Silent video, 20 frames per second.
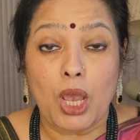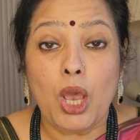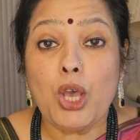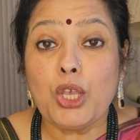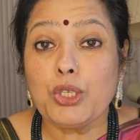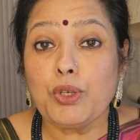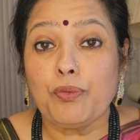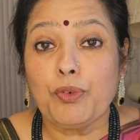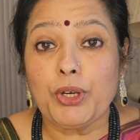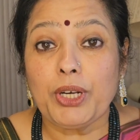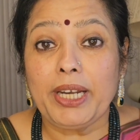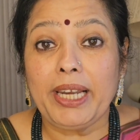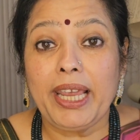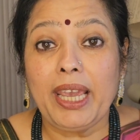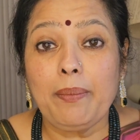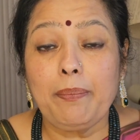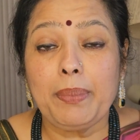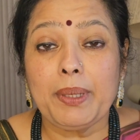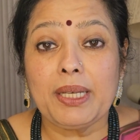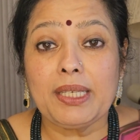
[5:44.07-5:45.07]
So for a
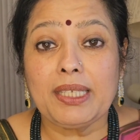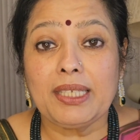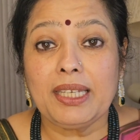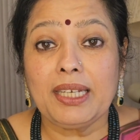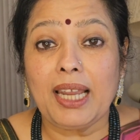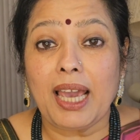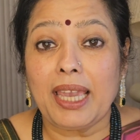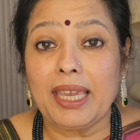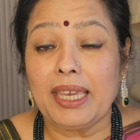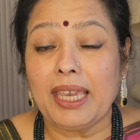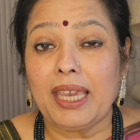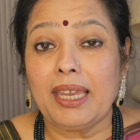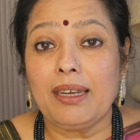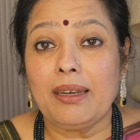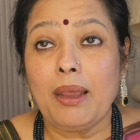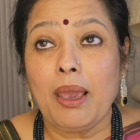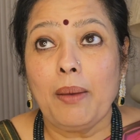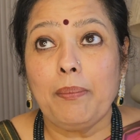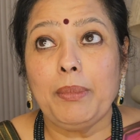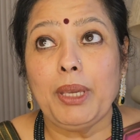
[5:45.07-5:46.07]
lay person, I
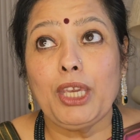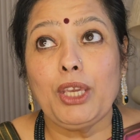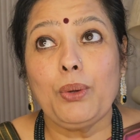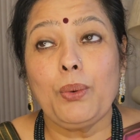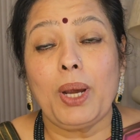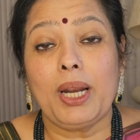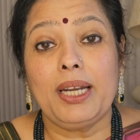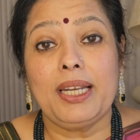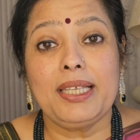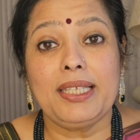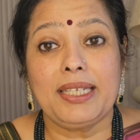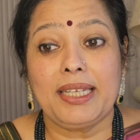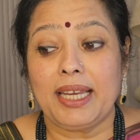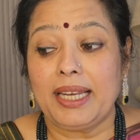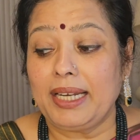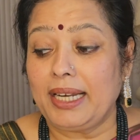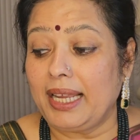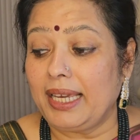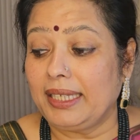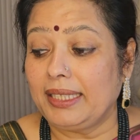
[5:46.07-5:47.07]
can make you
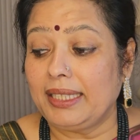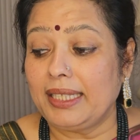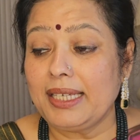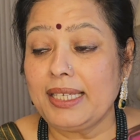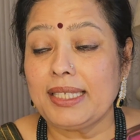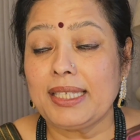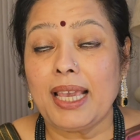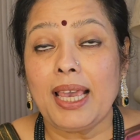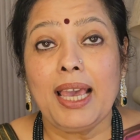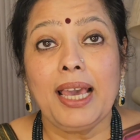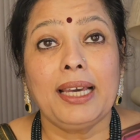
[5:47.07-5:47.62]
understand like this,